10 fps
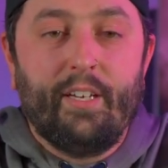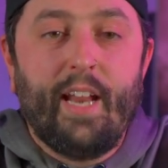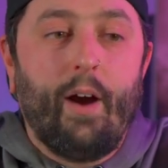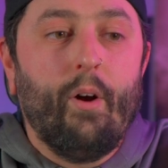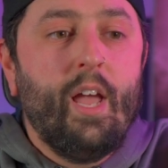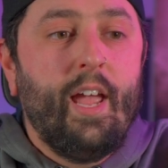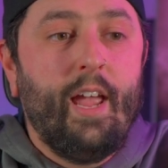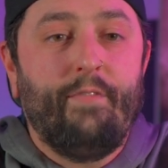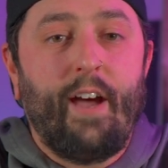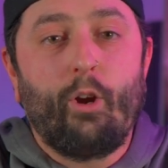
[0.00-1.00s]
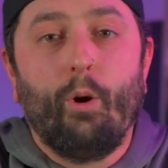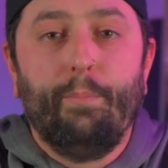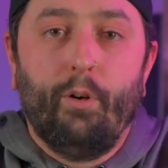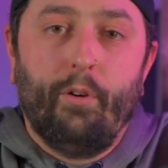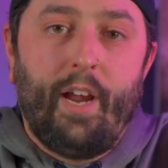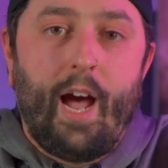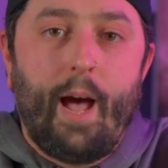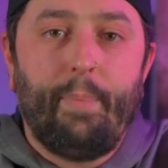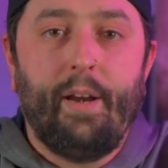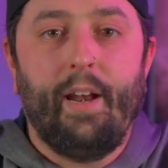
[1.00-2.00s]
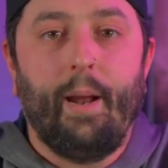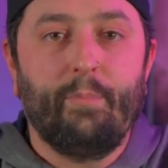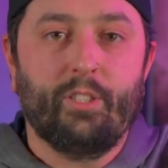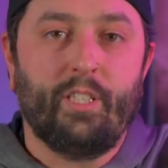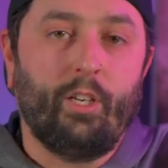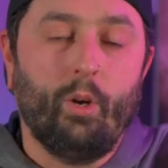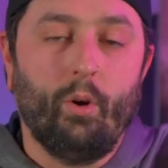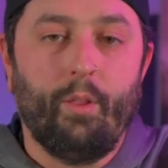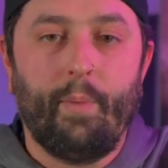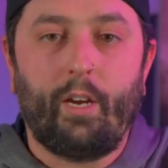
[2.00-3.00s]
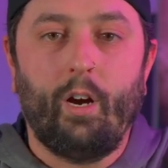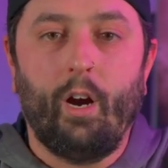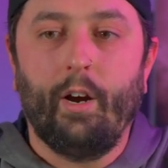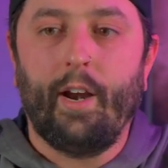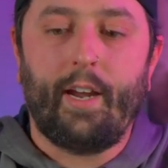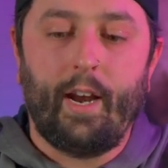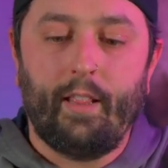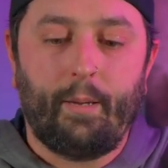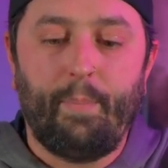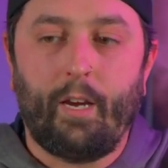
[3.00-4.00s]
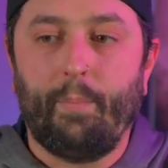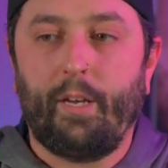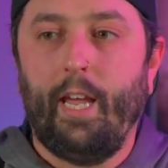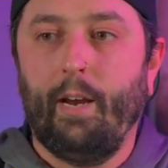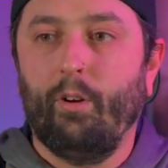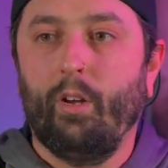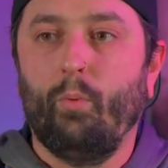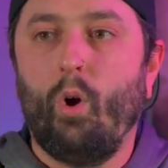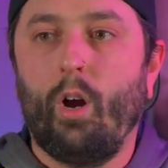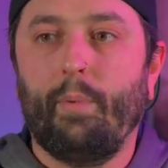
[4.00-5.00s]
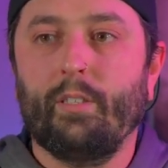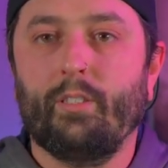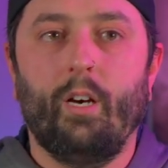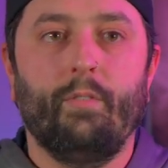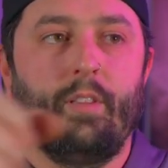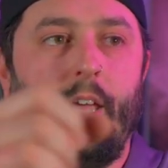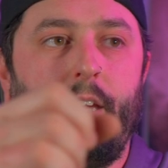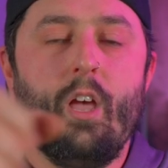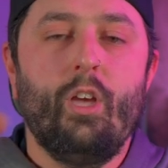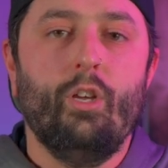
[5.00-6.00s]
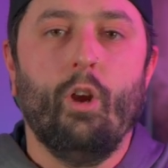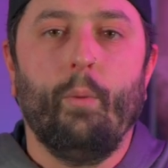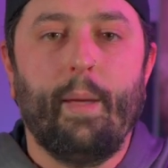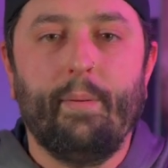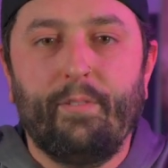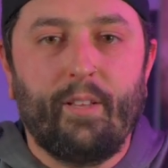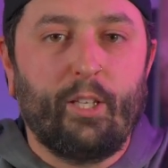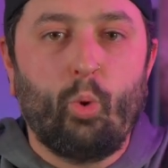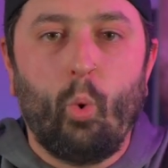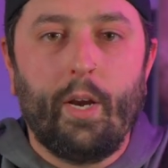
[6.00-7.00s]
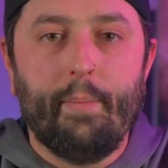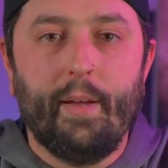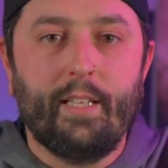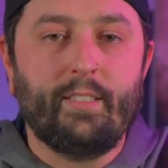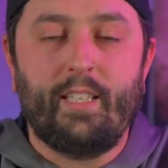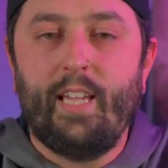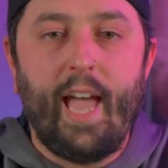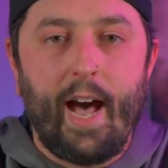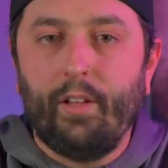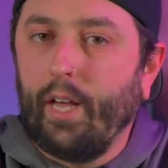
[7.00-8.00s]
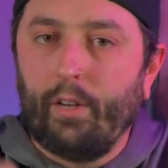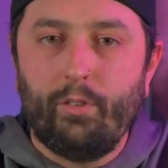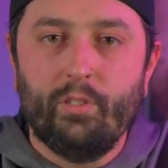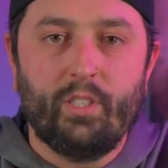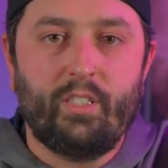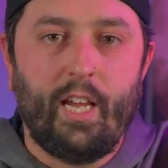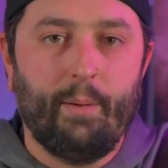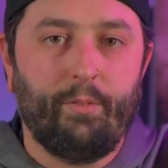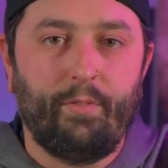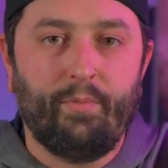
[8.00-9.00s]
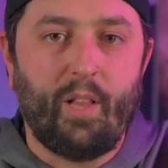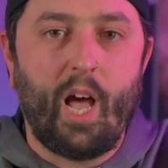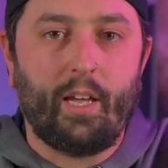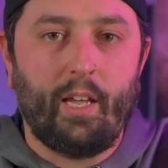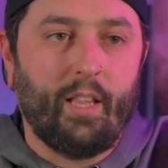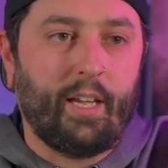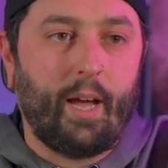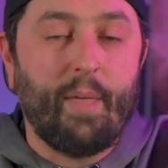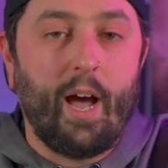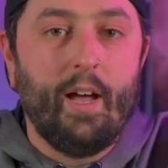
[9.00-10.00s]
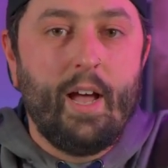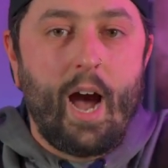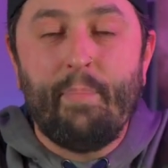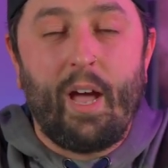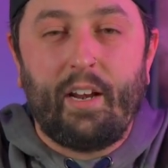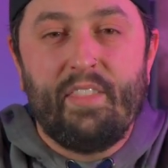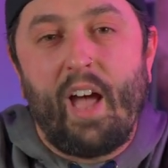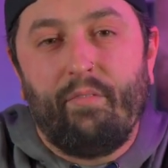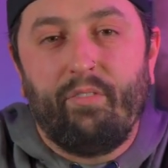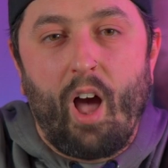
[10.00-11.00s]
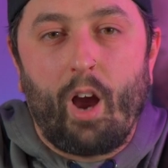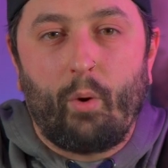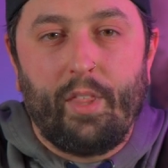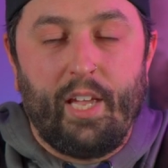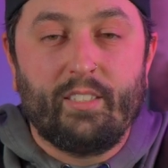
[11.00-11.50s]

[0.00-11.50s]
Now, if I go brewery hopping and I'm just like going to my car and I gotta like pick up a camera and walk myself and like, you know, maybe for like 20 minutes, like, yeah, I'll use this camera for vlogging. Like, I'm not gonna not vlog with it.